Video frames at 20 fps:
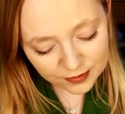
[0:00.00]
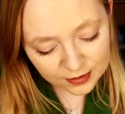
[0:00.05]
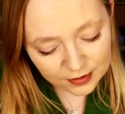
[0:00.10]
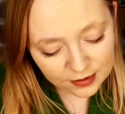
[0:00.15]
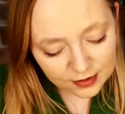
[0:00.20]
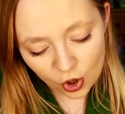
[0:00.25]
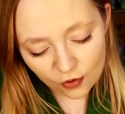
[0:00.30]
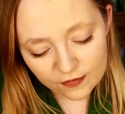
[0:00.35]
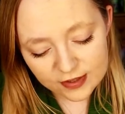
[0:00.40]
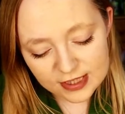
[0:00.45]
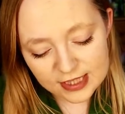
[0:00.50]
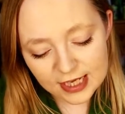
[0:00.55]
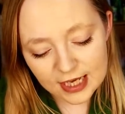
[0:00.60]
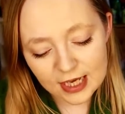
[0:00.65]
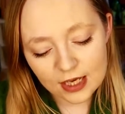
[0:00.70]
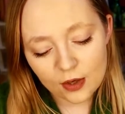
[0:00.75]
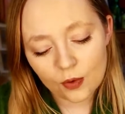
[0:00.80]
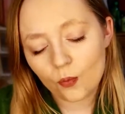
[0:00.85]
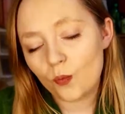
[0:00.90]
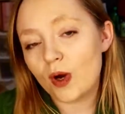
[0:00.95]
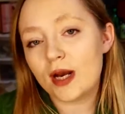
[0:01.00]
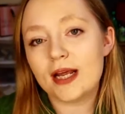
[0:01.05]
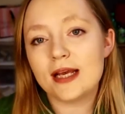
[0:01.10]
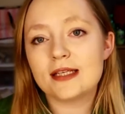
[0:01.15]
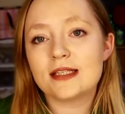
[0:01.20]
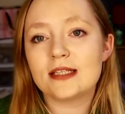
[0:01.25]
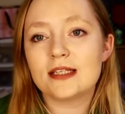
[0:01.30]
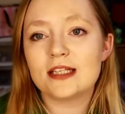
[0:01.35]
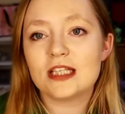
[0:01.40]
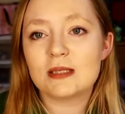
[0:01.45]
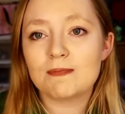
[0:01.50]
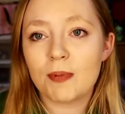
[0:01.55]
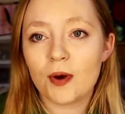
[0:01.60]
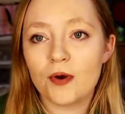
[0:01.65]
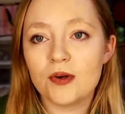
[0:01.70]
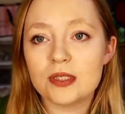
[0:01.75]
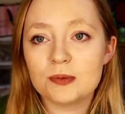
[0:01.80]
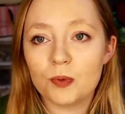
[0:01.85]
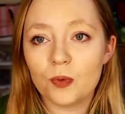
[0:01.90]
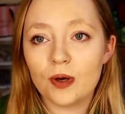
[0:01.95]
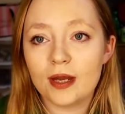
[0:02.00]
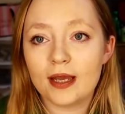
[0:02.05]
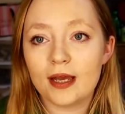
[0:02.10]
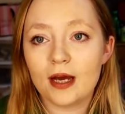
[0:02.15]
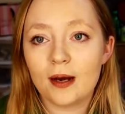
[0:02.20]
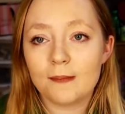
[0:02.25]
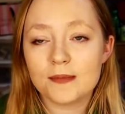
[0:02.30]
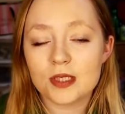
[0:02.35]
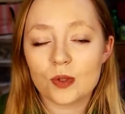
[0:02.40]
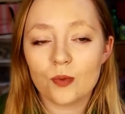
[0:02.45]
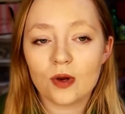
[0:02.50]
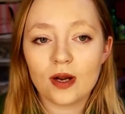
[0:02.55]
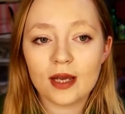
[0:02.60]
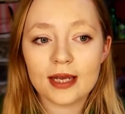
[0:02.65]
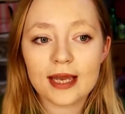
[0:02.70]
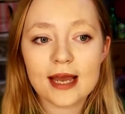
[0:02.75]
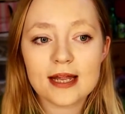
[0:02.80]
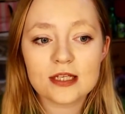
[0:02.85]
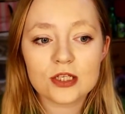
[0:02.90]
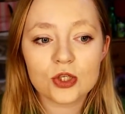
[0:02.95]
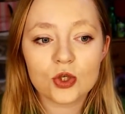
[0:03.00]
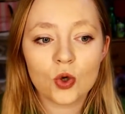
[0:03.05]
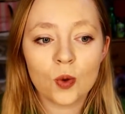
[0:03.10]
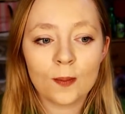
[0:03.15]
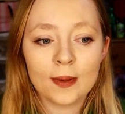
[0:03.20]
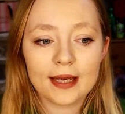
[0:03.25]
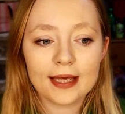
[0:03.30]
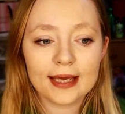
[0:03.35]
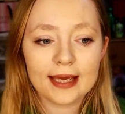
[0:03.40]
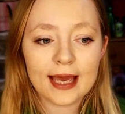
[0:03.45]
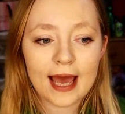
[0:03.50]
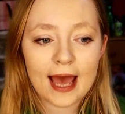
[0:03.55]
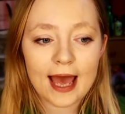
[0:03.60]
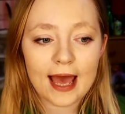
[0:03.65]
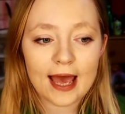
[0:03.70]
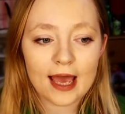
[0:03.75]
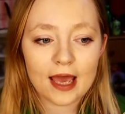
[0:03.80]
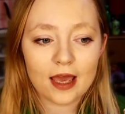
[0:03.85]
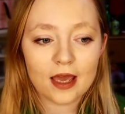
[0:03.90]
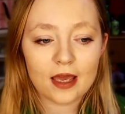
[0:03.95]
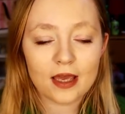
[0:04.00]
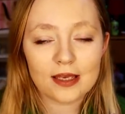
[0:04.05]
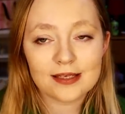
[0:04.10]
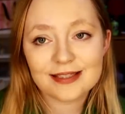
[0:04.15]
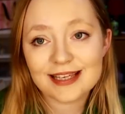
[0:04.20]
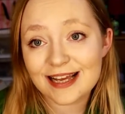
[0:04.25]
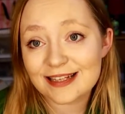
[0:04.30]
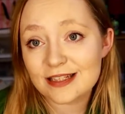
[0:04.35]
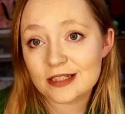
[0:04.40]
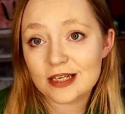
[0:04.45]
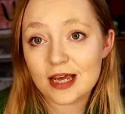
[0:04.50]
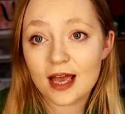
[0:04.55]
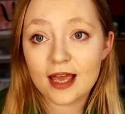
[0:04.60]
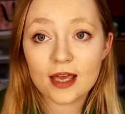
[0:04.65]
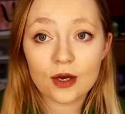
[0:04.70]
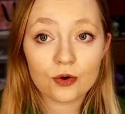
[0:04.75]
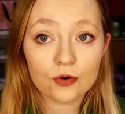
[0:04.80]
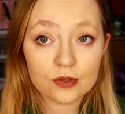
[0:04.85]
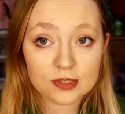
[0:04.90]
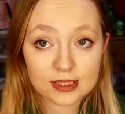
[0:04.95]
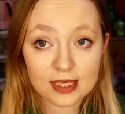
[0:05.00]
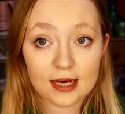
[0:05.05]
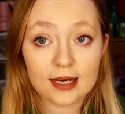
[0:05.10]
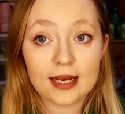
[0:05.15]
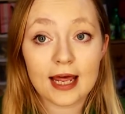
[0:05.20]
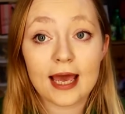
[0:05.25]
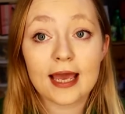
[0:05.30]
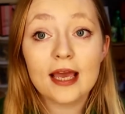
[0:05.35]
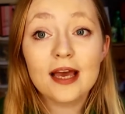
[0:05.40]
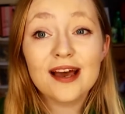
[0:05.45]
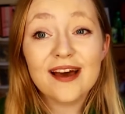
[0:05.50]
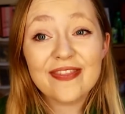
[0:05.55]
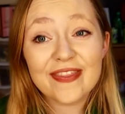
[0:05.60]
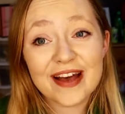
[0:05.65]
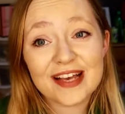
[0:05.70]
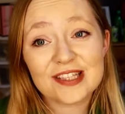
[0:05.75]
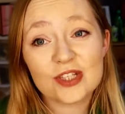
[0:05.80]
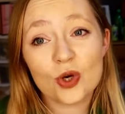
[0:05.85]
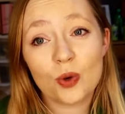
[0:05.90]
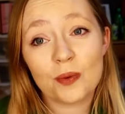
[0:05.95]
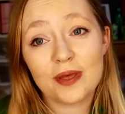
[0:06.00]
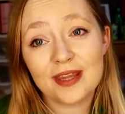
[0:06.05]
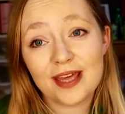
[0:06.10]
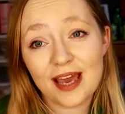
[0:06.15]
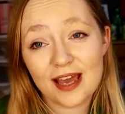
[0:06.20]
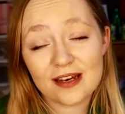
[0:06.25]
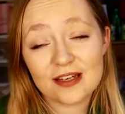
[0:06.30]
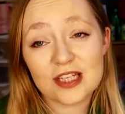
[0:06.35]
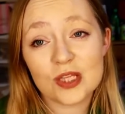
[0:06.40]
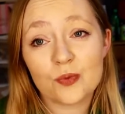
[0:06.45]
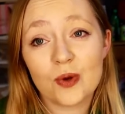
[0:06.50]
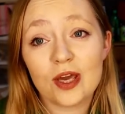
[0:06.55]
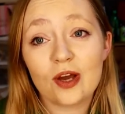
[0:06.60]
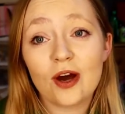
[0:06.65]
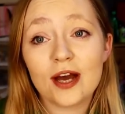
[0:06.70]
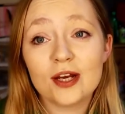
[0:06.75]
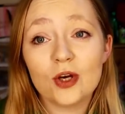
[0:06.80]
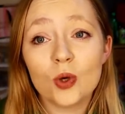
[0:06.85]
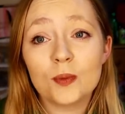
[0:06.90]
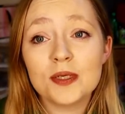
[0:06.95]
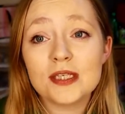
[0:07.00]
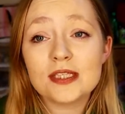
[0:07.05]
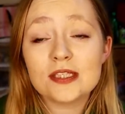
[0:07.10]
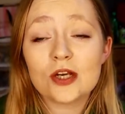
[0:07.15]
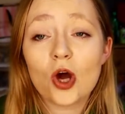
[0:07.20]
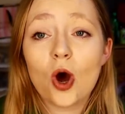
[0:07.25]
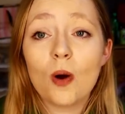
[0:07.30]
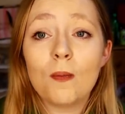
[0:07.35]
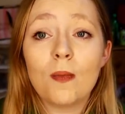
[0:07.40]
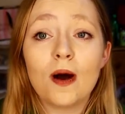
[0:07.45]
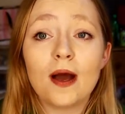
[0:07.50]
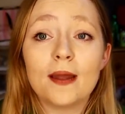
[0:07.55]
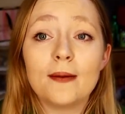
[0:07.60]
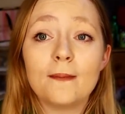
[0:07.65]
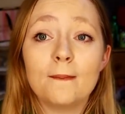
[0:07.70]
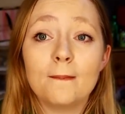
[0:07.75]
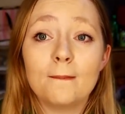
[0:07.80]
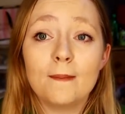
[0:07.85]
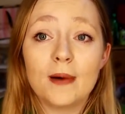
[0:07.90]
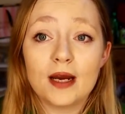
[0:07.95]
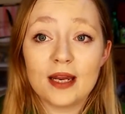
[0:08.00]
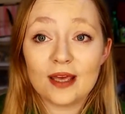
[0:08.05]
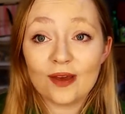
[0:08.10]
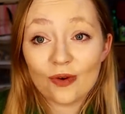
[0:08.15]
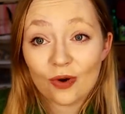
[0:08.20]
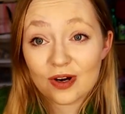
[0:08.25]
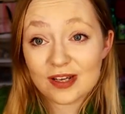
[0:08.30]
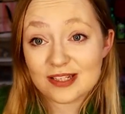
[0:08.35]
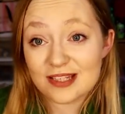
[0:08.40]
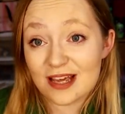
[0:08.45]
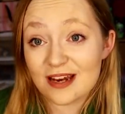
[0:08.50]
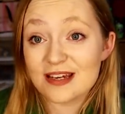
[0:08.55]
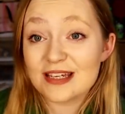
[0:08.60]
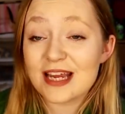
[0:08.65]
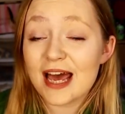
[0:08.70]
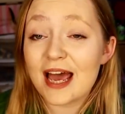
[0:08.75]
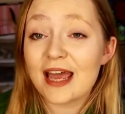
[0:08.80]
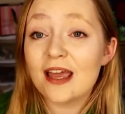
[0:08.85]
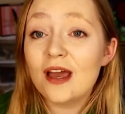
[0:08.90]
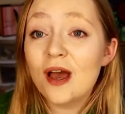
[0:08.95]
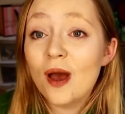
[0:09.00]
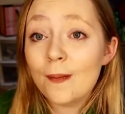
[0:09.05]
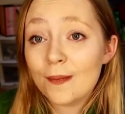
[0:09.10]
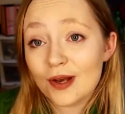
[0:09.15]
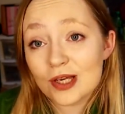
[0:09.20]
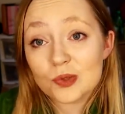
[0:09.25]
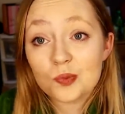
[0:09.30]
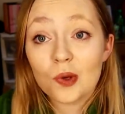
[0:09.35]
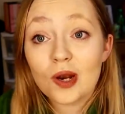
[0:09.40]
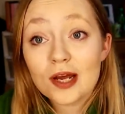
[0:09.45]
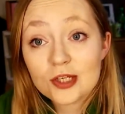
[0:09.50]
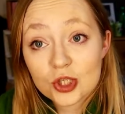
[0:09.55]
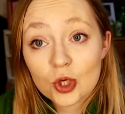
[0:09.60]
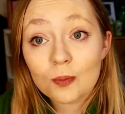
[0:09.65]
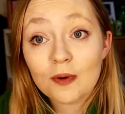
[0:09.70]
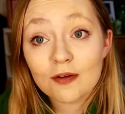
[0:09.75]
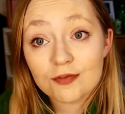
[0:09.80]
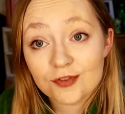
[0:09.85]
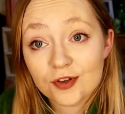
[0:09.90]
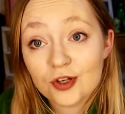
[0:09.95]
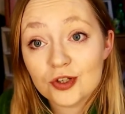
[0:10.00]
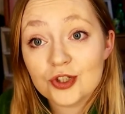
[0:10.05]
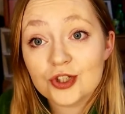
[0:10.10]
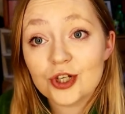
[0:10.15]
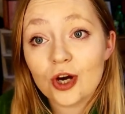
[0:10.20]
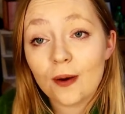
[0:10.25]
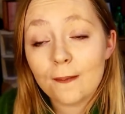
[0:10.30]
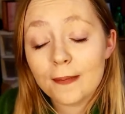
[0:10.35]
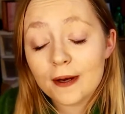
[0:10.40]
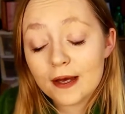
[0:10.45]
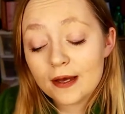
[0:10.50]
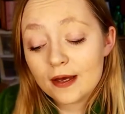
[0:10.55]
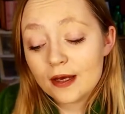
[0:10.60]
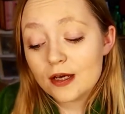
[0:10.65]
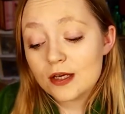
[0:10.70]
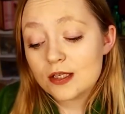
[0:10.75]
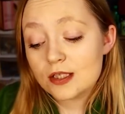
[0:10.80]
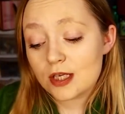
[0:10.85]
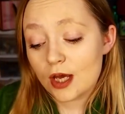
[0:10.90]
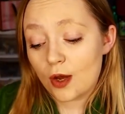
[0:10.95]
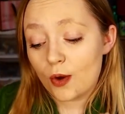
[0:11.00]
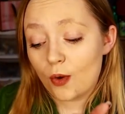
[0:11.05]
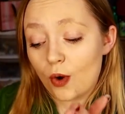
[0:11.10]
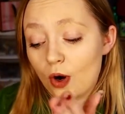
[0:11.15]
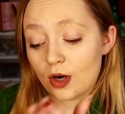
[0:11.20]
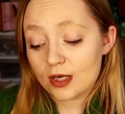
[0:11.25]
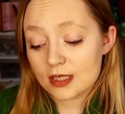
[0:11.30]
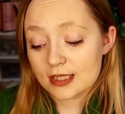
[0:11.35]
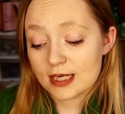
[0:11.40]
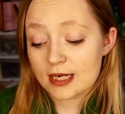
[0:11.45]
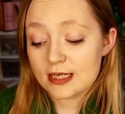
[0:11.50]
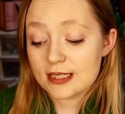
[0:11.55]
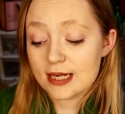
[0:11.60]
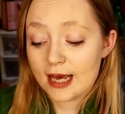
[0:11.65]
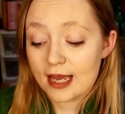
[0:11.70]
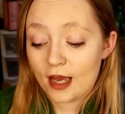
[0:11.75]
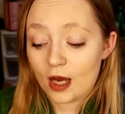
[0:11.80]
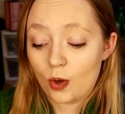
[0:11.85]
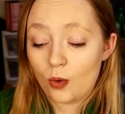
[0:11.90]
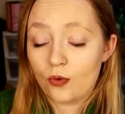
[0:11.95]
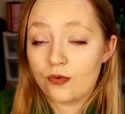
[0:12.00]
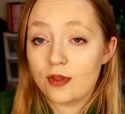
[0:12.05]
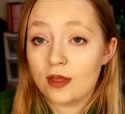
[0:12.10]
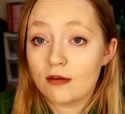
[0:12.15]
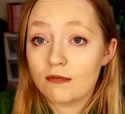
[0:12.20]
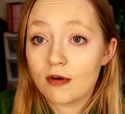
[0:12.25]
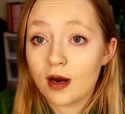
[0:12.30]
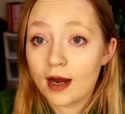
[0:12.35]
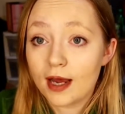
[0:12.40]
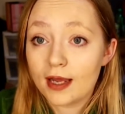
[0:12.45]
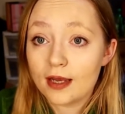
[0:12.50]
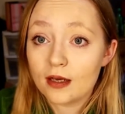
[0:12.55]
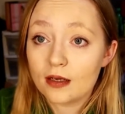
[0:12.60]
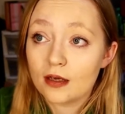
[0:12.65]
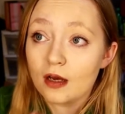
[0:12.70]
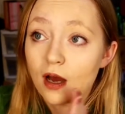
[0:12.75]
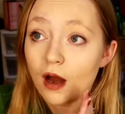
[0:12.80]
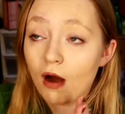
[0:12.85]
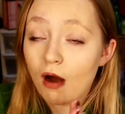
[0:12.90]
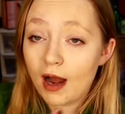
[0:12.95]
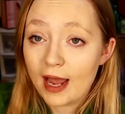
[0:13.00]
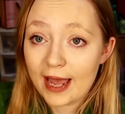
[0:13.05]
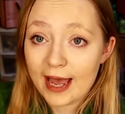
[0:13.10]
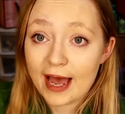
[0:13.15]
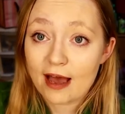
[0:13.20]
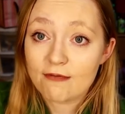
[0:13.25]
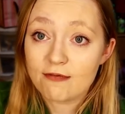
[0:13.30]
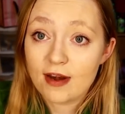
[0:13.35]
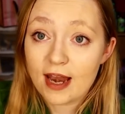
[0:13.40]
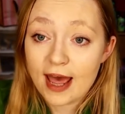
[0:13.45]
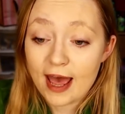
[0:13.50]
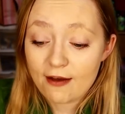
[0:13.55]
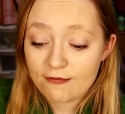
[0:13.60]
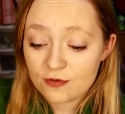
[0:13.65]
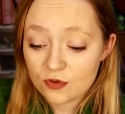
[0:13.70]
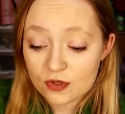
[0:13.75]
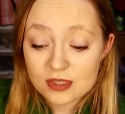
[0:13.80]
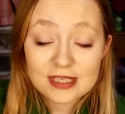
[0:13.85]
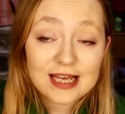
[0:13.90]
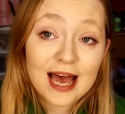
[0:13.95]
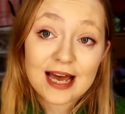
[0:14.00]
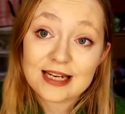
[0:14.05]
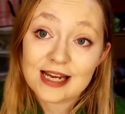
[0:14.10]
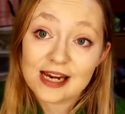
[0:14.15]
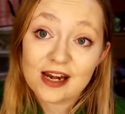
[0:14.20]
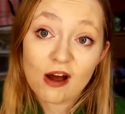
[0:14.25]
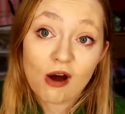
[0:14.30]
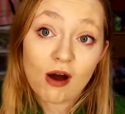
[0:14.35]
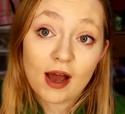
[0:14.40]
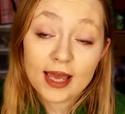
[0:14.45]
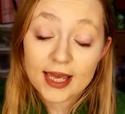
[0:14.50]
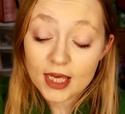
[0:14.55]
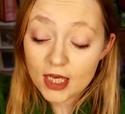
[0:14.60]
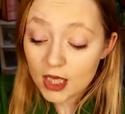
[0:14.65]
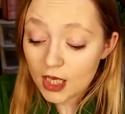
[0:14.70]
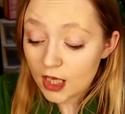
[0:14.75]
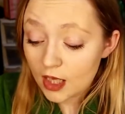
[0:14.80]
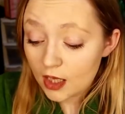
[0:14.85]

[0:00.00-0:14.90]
But obviously when it's disposable income, so when I get to normally a Saturday or a Sunday, that's normally the end of the week. I normally start my money on a Sunday because when I do my food shop. So on a Sunday I will think, right, I have left on Saturday night,